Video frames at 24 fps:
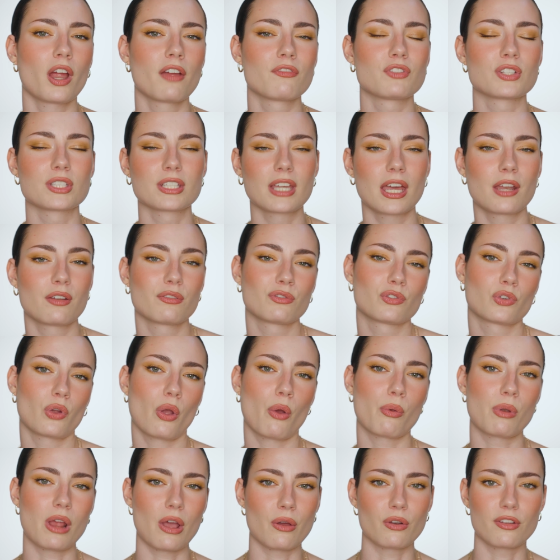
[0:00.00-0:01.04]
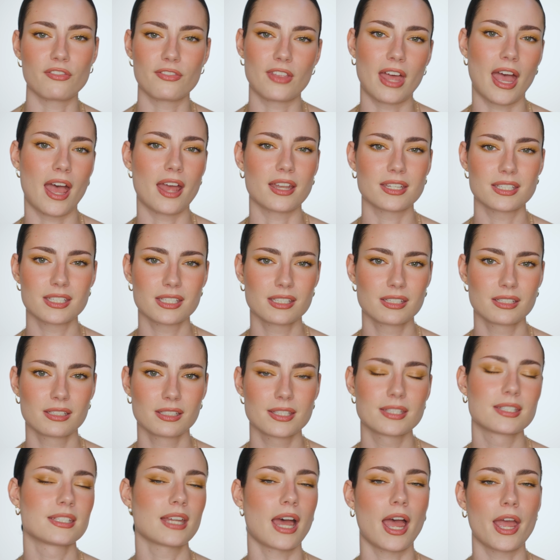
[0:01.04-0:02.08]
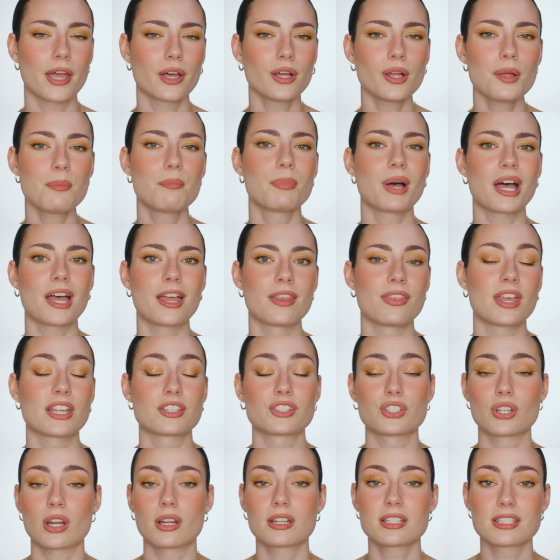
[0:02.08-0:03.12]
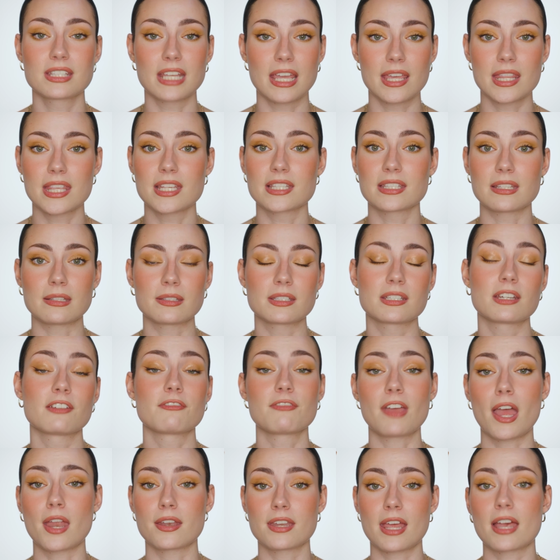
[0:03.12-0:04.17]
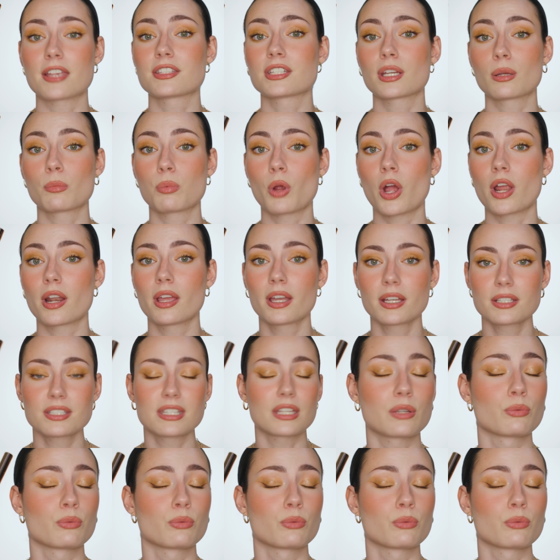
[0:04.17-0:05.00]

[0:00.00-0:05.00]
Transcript: I've just kind of grown out of that style, but that's not to say this isn't a fantastic product.